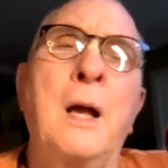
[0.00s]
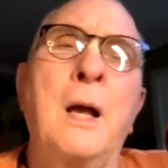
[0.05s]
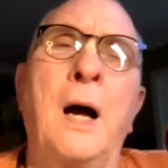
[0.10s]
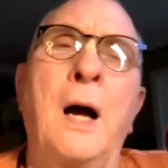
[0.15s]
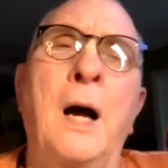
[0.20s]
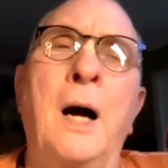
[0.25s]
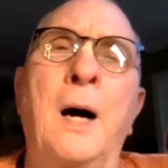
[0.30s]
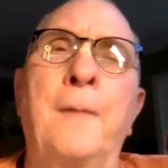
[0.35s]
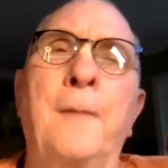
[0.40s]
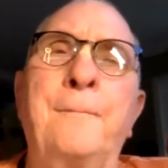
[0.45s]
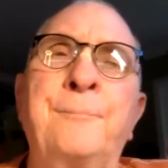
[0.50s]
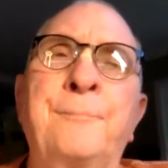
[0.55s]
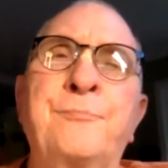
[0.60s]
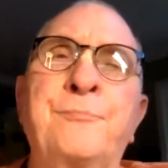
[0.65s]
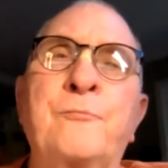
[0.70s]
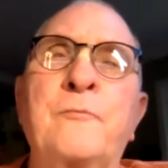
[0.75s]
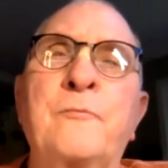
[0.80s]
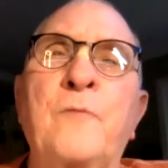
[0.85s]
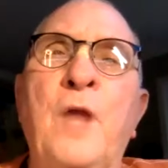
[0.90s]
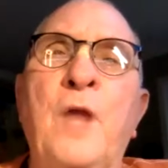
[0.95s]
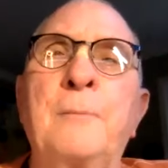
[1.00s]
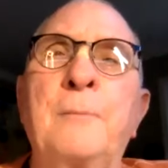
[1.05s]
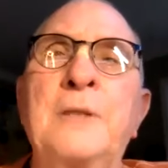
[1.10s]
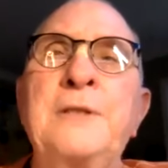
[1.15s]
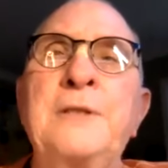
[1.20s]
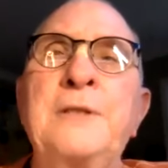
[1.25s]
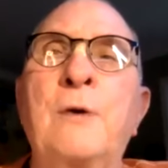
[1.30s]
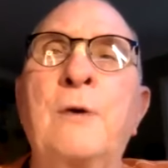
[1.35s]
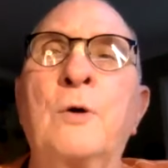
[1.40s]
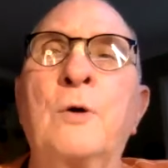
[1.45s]

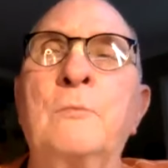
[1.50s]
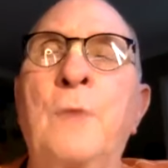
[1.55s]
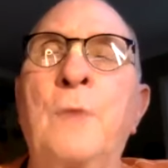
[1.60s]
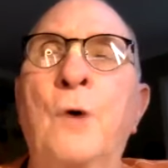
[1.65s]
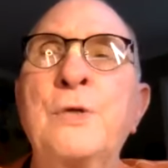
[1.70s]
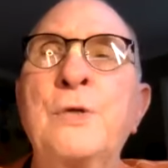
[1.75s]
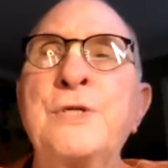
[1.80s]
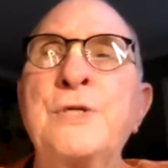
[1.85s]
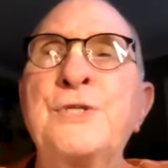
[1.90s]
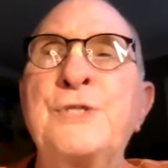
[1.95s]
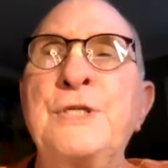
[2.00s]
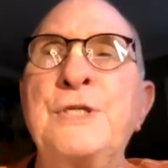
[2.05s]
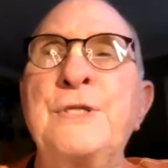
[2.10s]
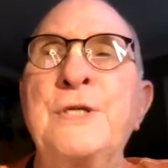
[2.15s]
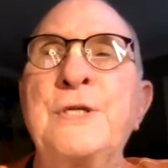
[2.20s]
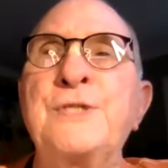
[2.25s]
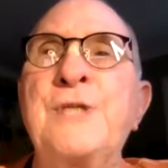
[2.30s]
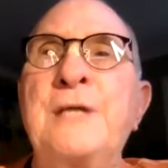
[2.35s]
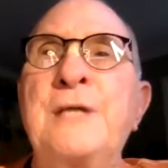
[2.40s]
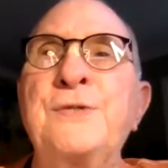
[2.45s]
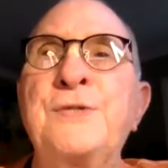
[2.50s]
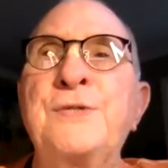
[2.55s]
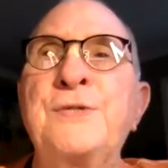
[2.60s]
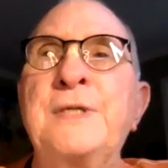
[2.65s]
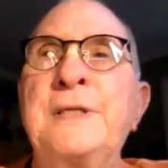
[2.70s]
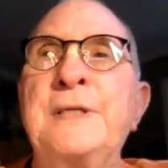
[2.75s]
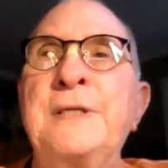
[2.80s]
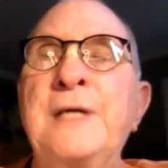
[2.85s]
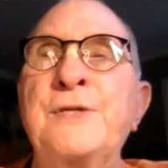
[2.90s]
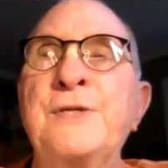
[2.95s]
But they were monists in the sense
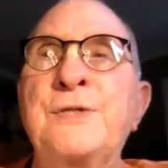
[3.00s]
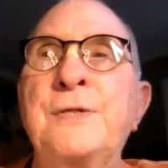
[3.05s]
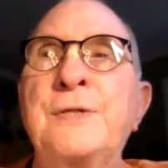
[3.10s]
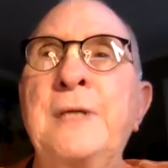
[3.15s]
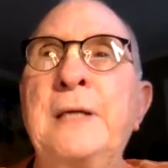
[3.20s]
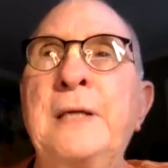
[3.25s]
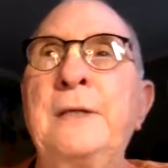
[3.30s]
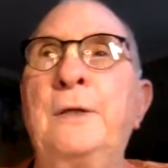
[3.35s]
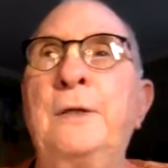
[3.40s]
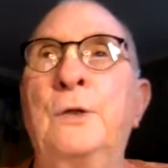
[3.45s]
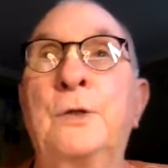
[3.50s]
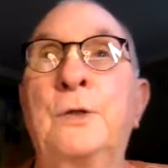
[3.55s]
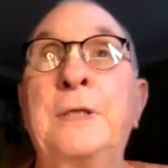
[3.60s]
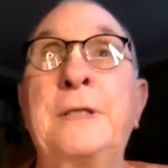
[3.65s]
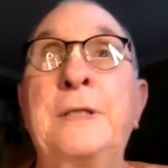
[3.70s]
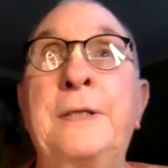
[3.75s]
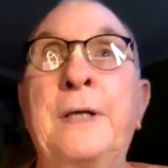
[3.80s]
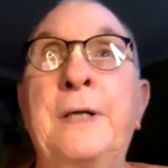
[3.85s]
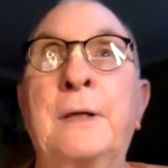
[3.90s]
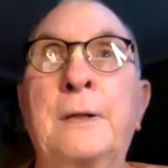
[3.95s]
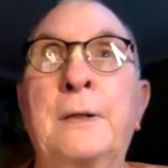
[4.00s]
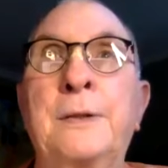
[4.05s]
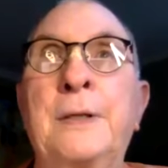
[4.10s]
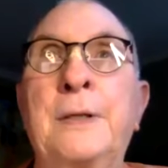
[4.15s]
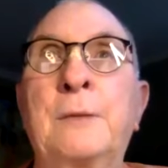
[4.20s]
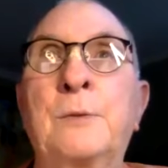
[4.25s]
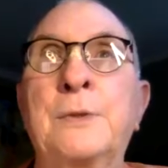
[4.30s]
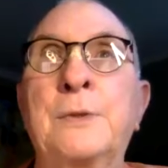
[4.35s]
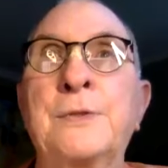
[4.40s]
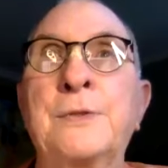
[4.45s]
that that
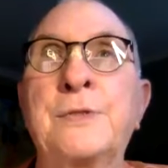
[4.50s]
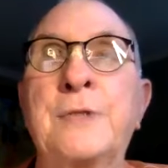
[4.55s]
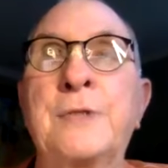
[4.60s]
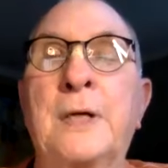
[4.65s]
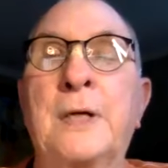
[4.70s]
there was